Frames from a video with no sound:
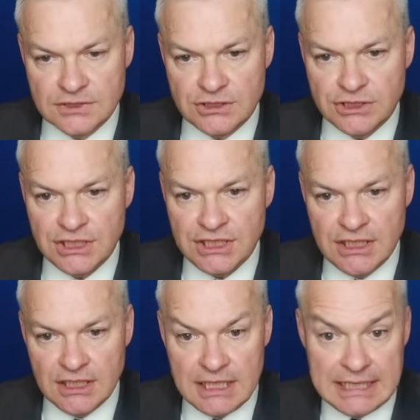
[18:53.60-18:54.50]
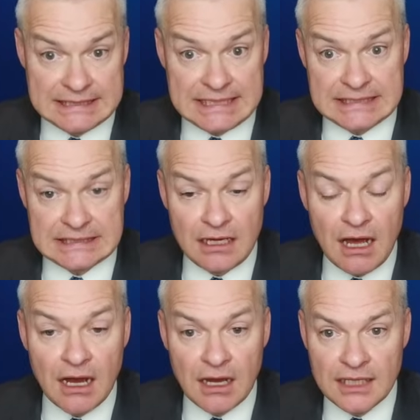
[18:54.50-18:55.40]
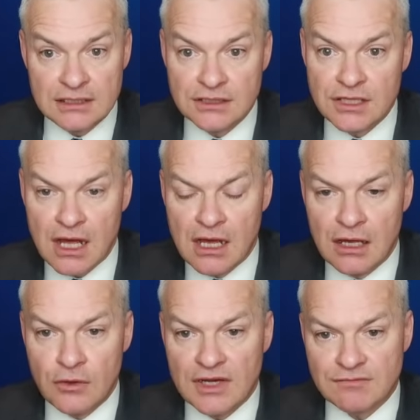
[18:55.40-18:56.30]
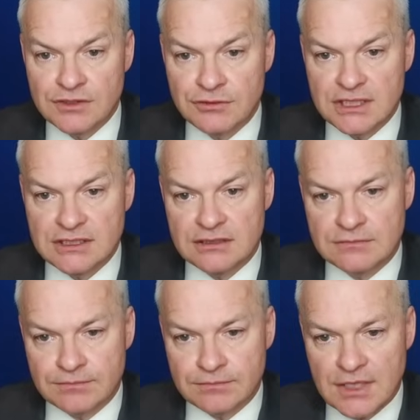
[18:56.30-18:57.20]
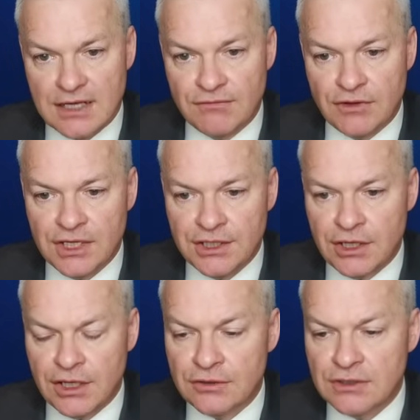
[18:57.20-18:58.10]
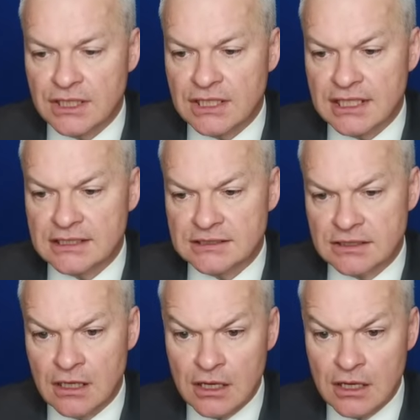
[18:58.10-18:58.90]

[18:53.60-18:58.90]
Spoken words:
G takes an I and an O after it. Viger only an S.